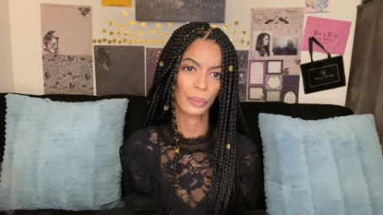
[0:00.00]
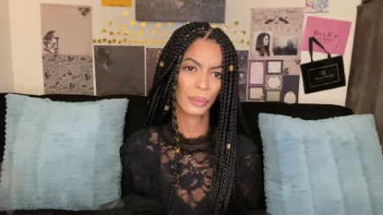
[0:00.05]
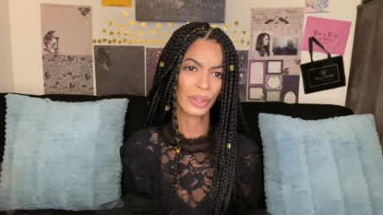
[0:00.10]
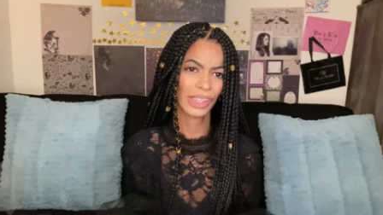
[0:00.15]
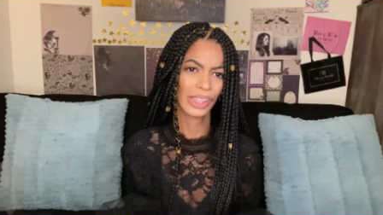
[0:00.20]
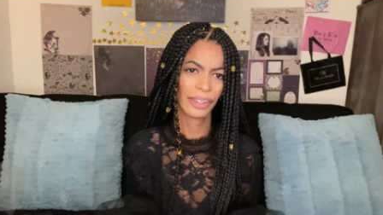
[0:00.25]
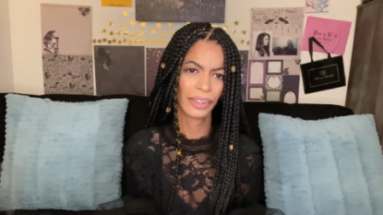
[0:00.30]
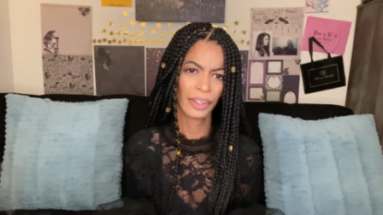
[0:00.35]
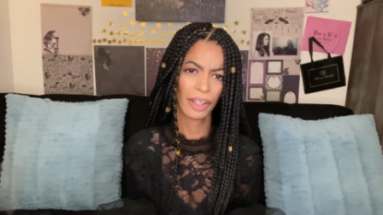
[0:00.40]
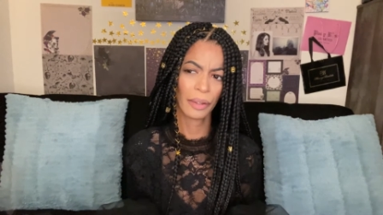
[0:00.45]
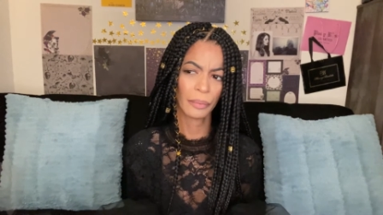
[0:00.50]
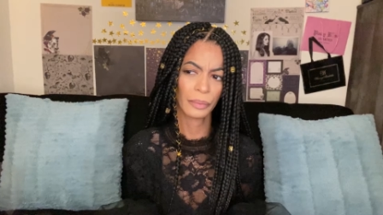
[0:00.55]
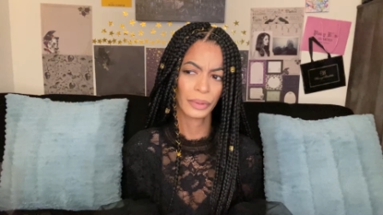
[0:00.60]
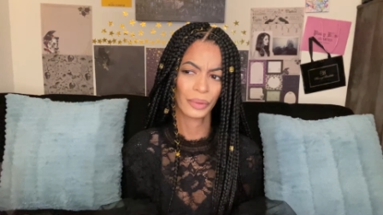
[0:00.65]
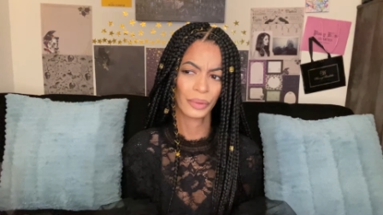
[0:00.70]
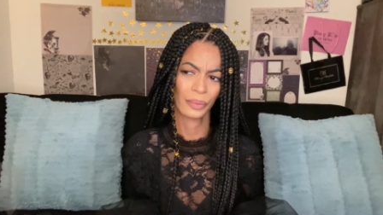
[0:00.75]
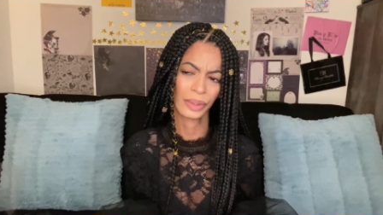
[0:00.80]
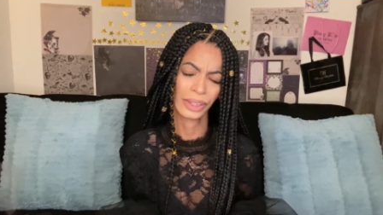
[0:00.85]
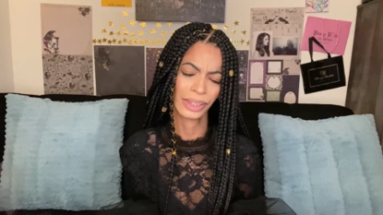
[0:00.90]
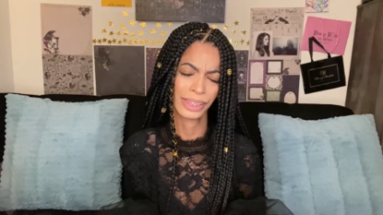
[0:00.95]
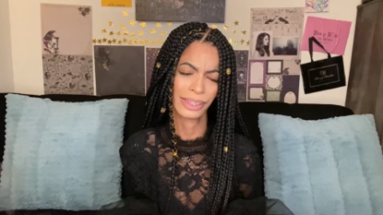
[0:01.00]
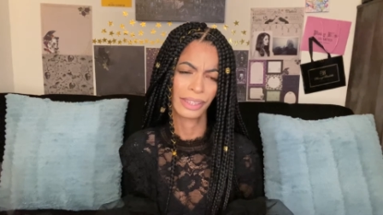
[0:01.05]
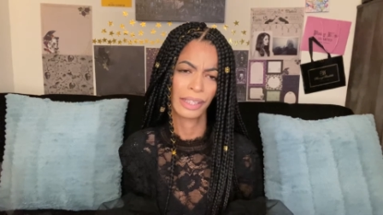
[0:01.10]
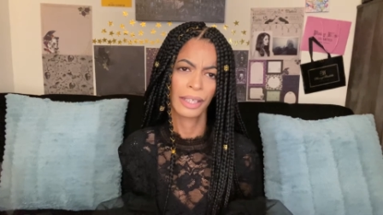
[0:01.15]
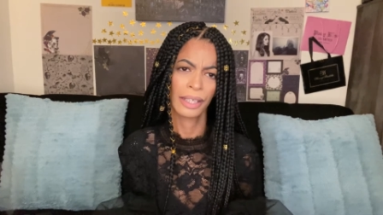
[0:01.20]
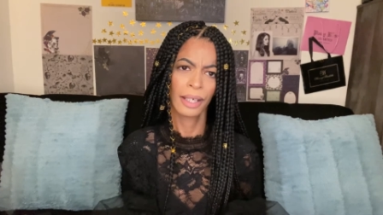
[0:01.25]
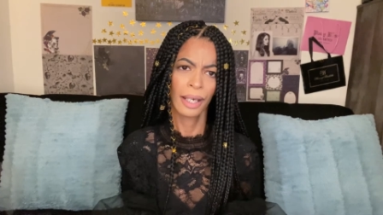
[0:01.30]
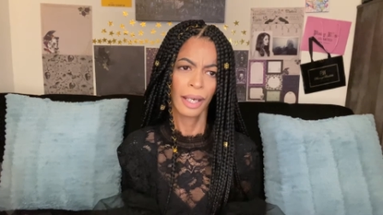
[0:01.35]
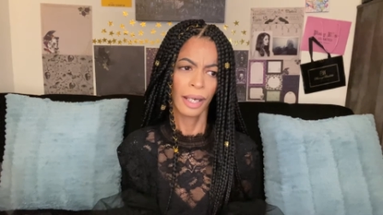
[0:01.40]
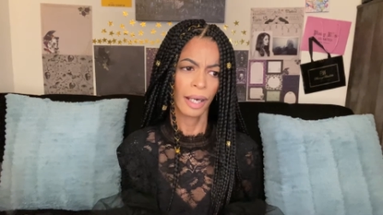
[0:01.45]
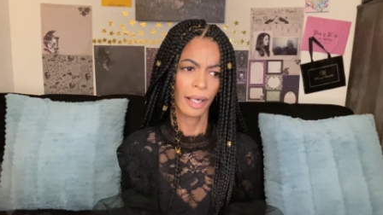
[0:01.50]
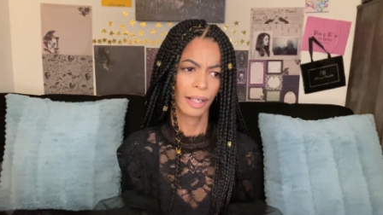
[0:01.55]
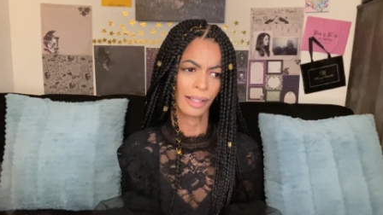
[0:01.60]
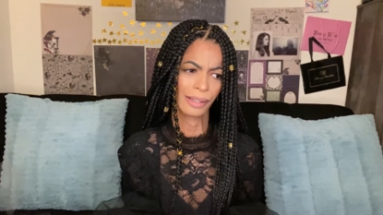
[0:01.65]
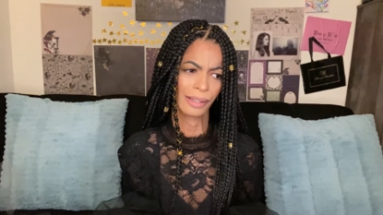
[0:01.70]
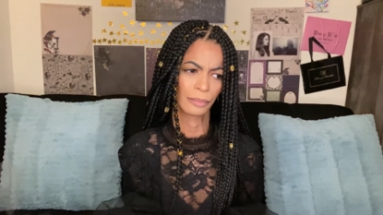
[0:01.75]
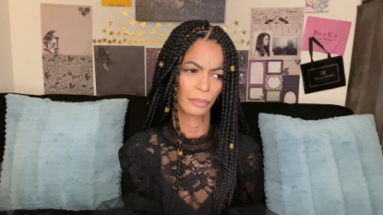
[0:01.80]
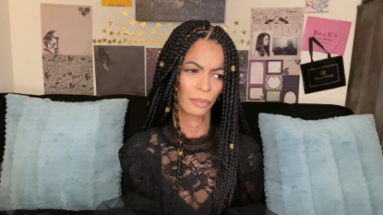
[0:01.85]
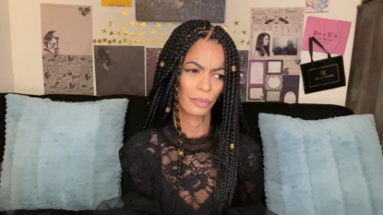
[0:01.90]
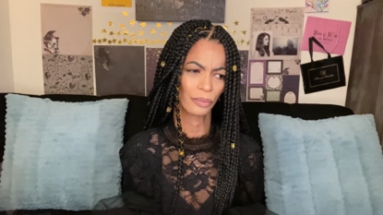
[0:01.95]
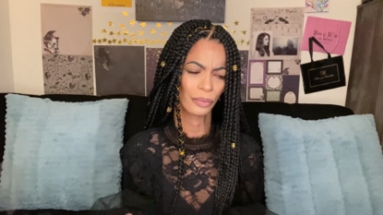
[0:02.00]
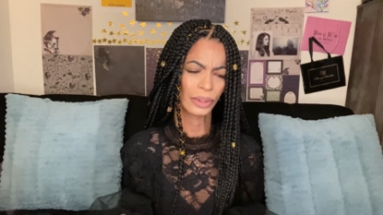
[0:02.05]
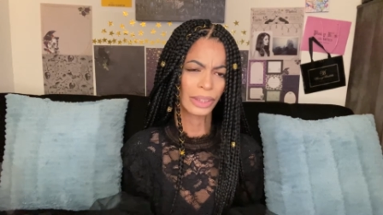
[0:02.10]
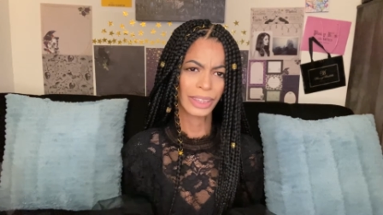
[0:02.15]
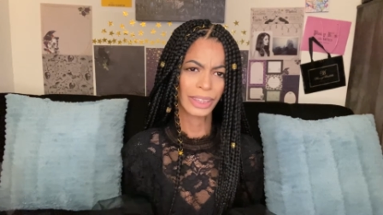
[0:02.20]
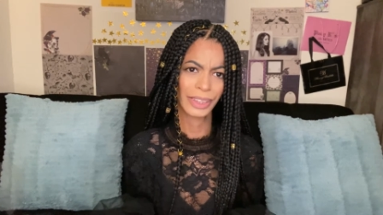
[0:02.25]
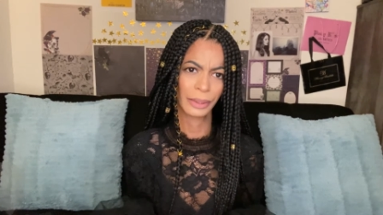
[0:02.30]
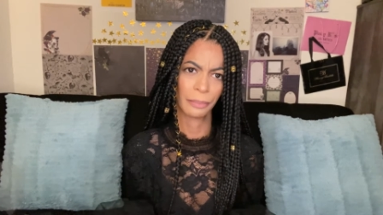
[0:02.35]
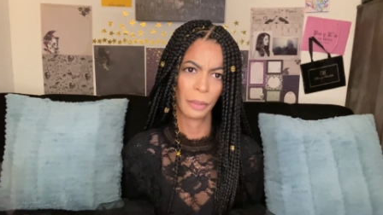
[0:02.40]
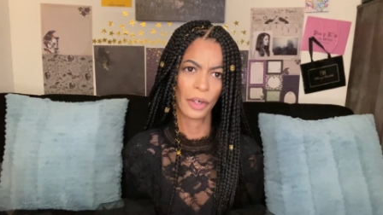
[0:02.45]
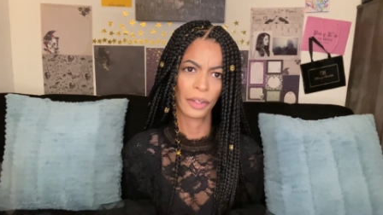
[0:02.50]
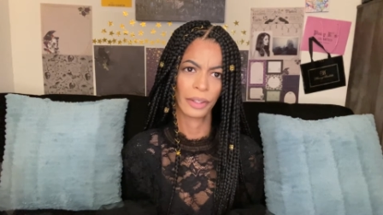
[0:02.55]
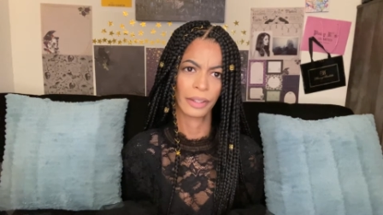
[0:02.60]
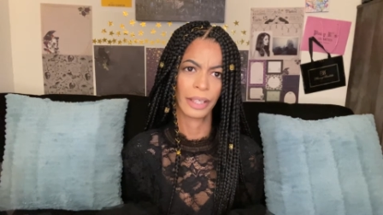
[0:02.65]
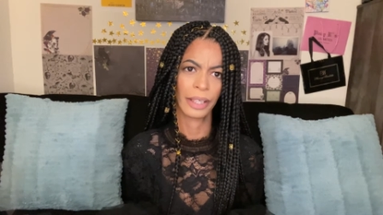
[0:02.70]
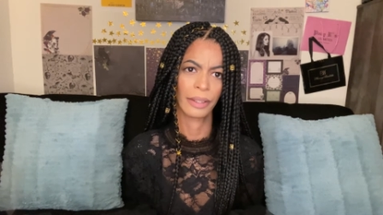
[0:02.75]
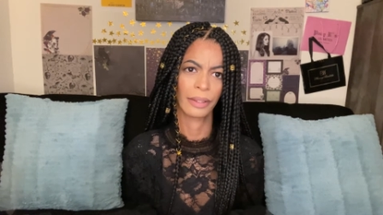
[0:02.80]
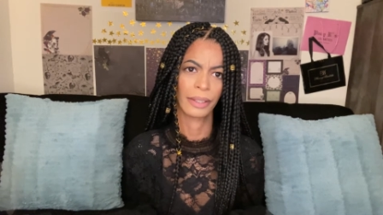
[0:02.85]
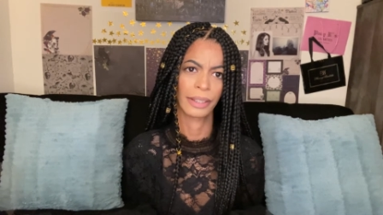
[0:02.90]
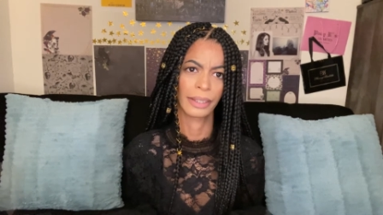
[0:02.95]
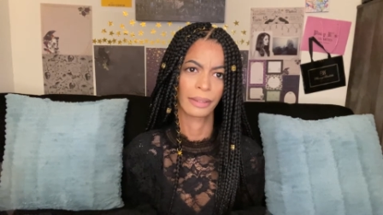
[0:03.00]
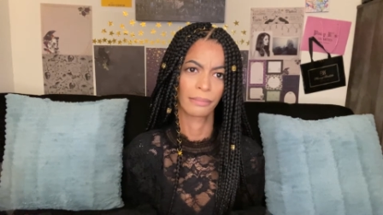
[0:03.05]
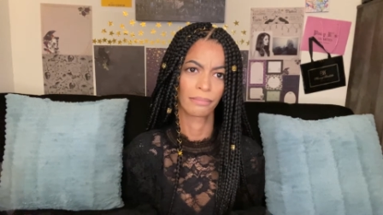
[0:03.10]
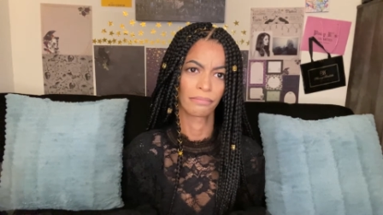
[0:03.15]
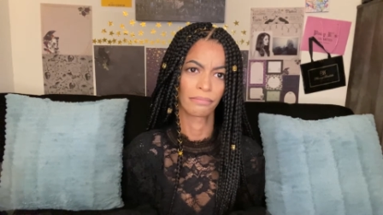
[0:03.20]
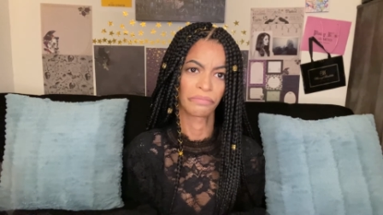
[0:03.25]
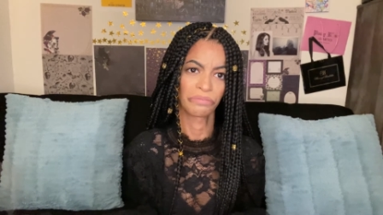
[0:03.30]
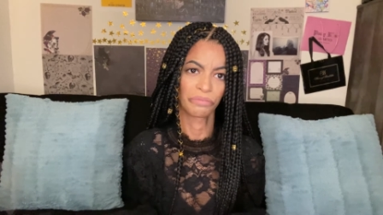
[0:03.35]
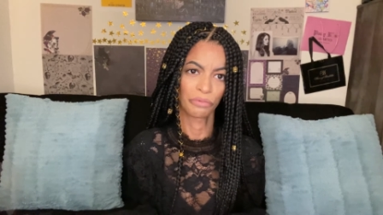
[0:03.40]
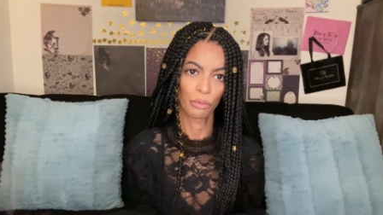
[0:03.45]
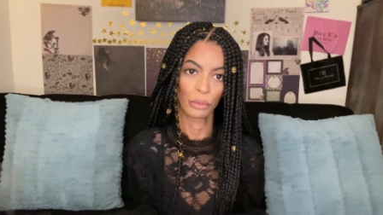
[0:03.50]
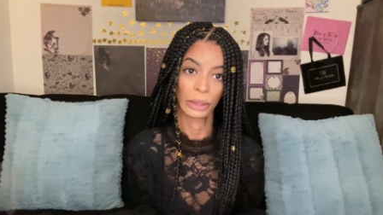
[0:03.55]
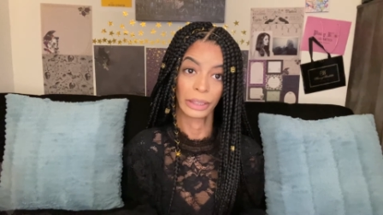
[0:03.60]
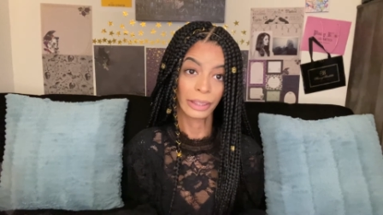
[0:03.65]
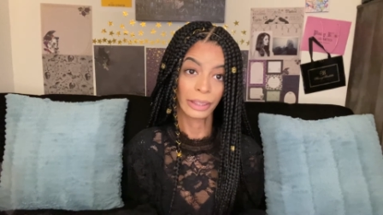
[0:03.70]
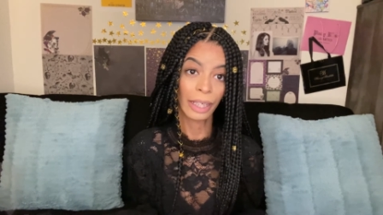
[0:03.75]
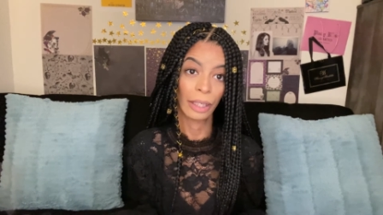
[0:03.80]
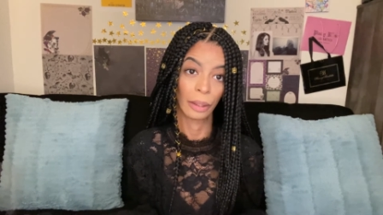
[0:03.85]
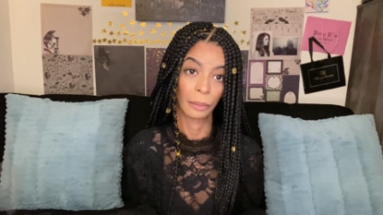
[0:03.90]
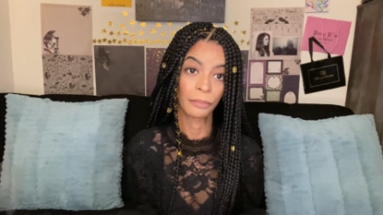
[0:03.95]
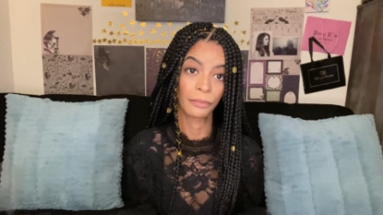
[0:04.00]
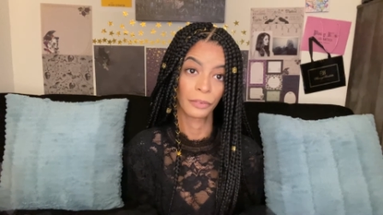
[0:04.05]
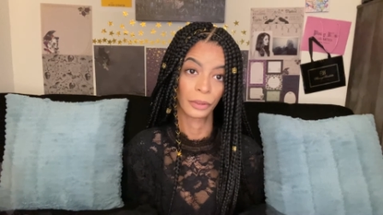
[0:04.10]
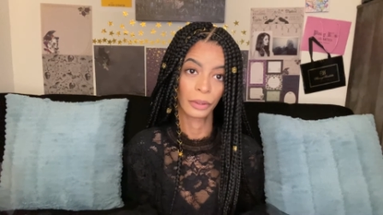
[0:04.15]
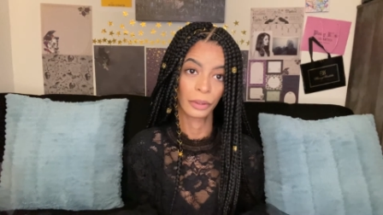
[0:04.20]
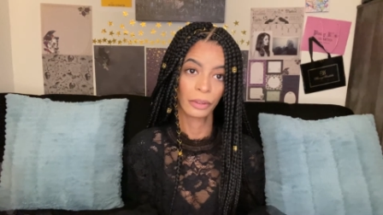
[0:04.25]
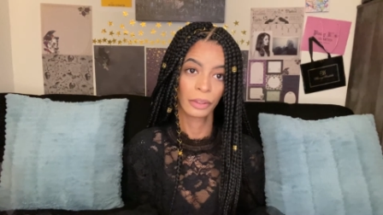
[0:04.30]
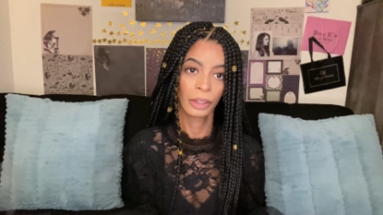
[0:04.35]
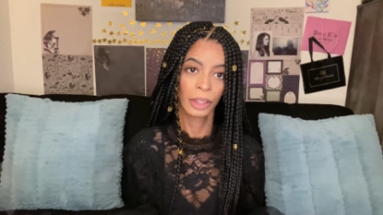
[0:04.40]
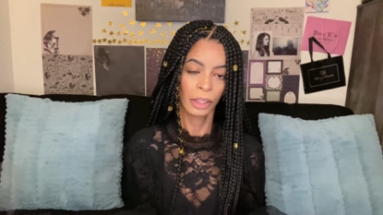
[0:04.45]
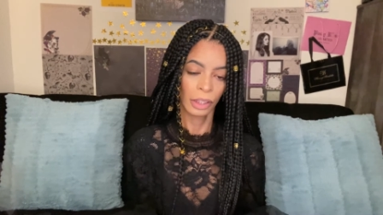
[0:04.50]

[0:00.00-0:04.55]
which I thought was really smart and really helpful